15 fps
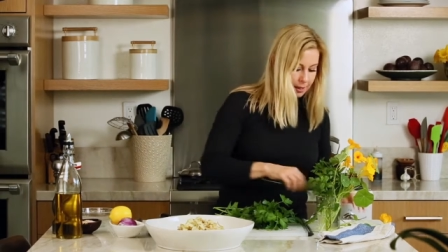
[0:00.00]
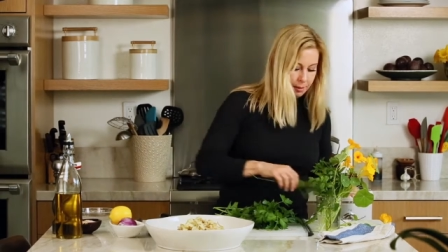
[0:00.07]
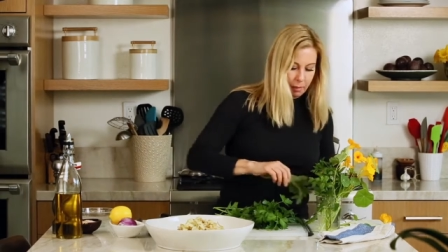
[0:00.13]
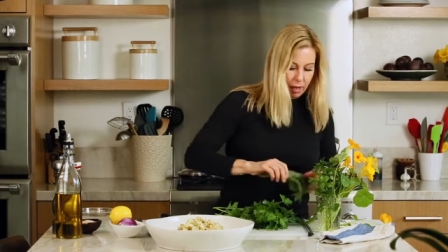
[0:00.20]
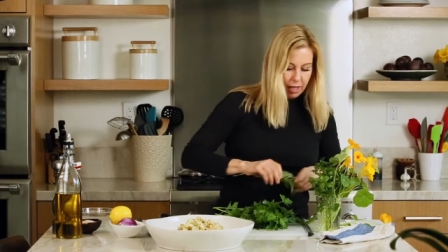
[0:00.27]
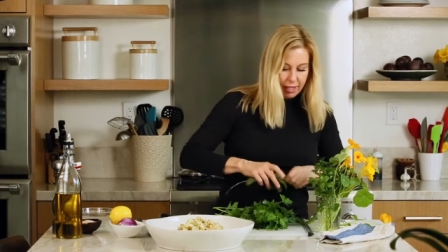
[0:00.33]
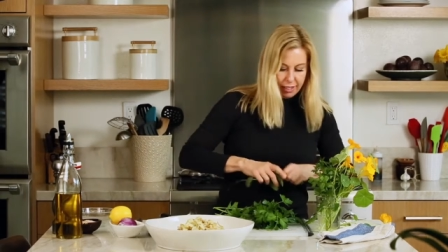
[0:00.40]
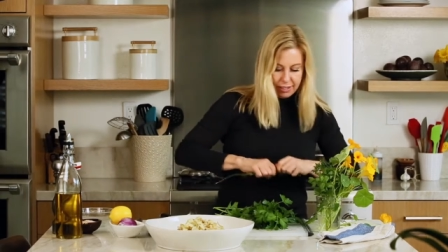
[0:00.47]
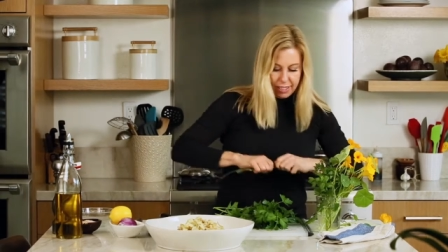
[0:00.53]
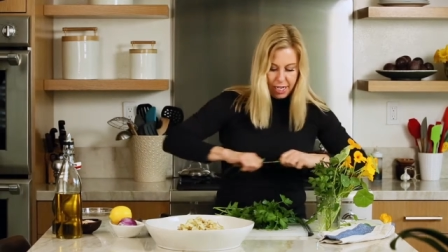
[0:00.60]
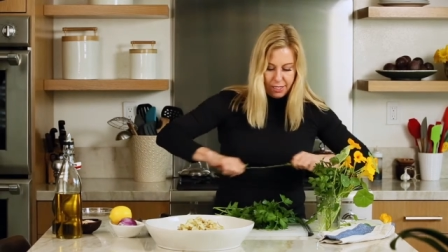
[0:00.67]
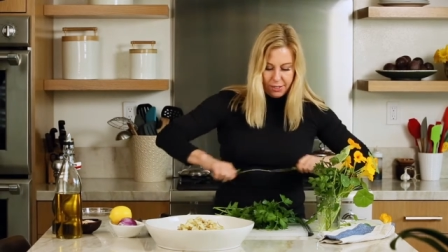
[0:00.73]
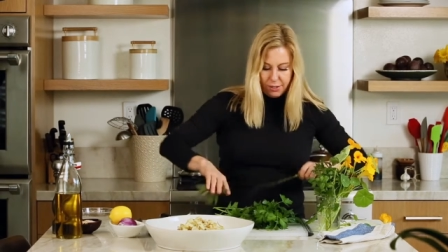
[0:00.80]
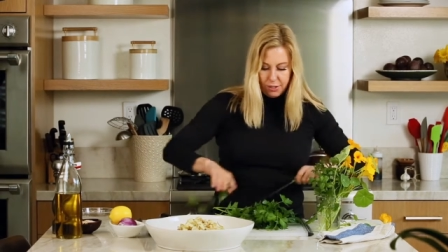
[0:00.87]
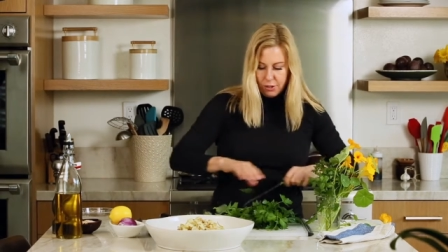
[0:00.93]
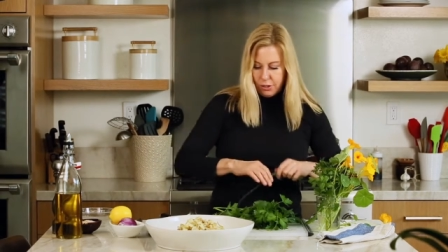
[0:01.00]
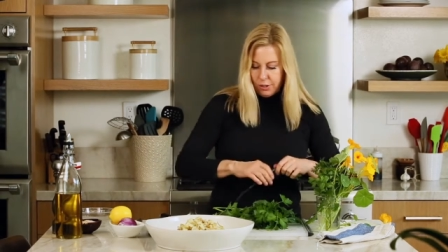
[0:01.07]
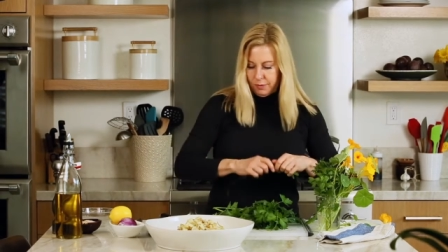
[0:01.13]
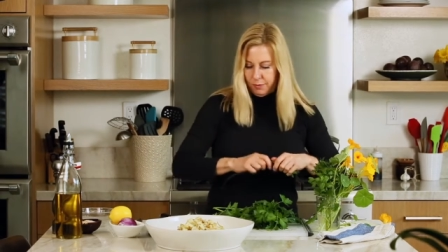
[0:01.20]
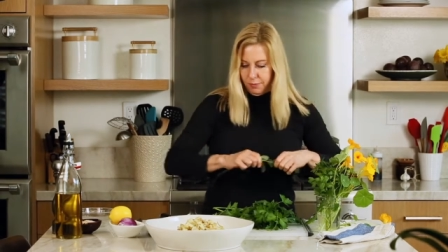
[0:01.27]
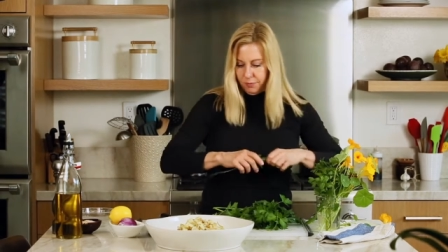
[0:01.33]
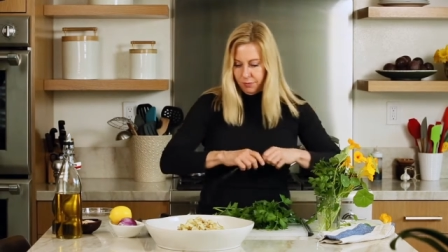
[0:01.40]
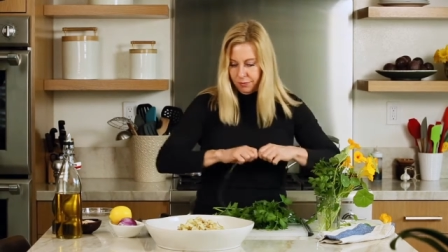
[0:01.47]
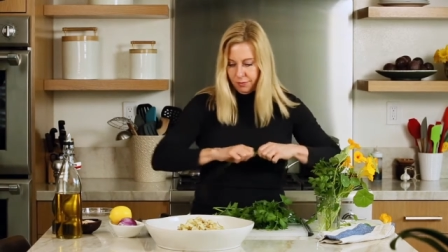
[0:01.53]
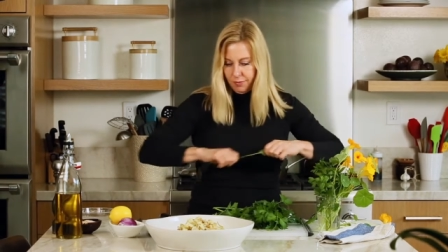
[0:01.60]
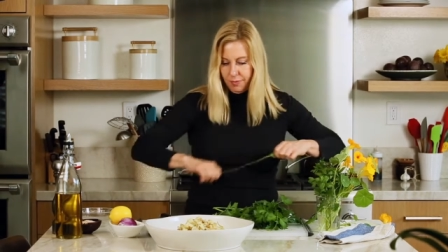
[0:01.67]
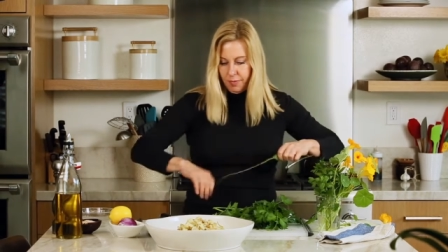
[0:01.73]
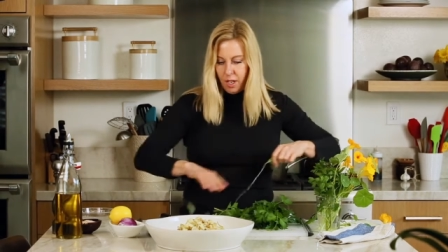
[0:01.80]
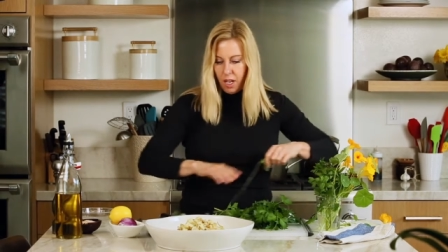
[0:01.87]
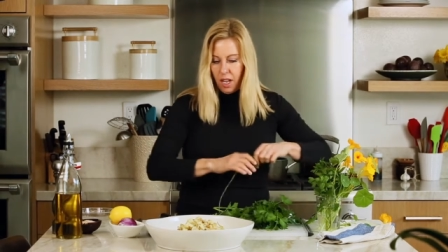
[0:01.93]
smell and taste it all.
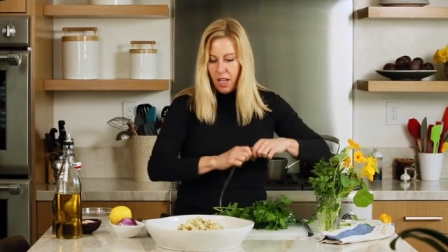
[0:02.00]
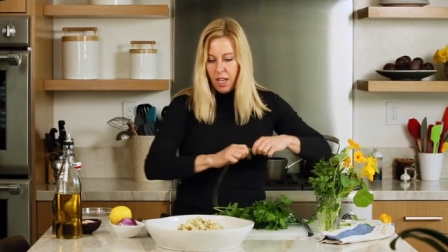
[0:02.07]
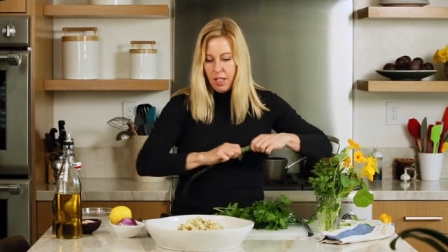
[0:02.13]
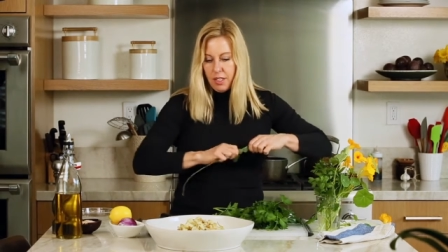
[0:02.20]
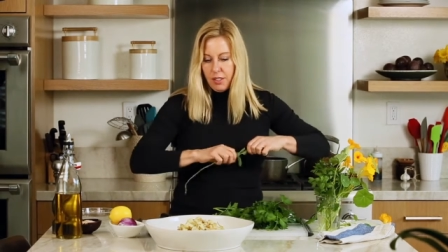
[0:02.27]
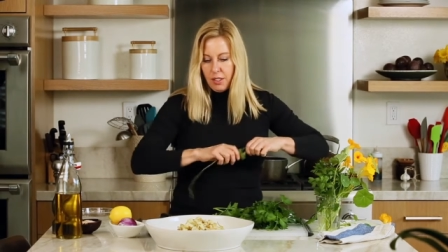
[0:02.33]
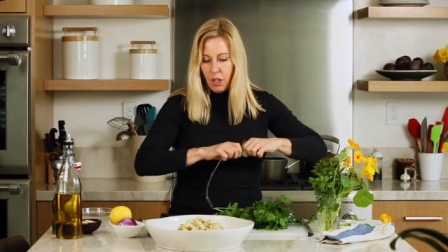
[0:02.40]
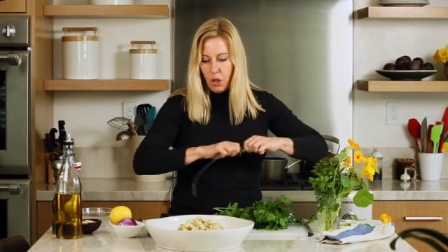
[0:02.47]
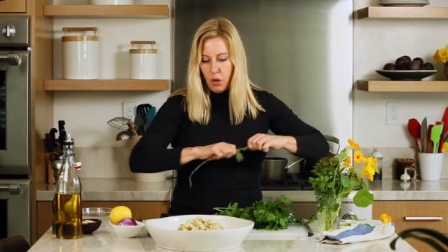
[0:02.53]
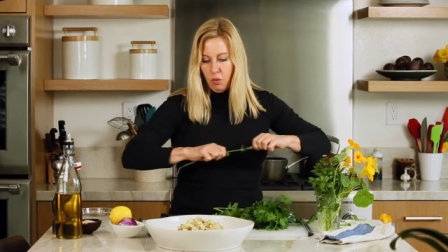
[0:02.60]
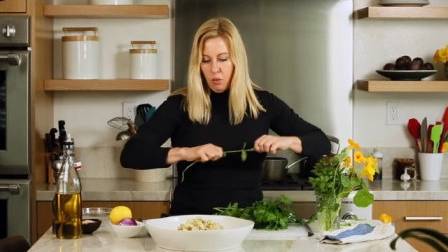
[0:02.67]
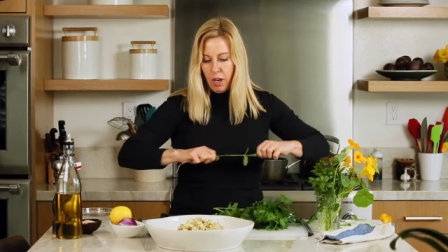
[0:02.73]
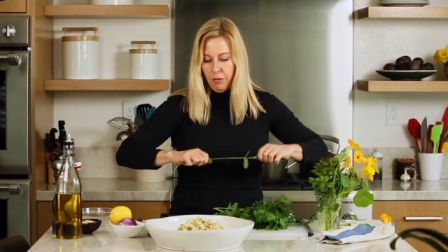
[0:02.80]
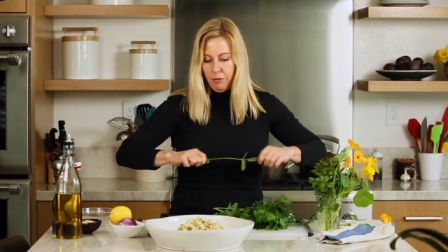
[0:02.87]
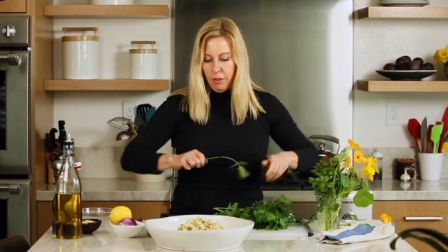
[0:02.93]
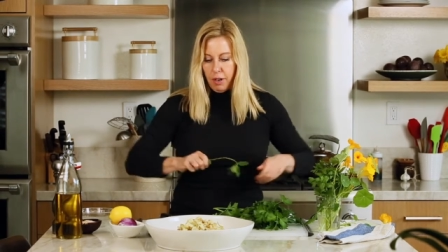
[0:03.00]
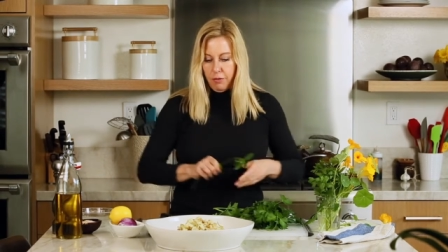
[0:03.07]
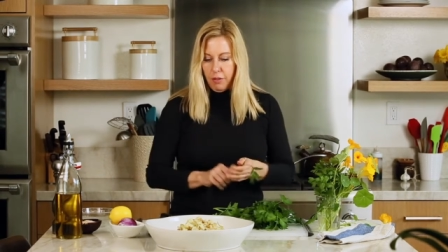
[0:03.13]
So rough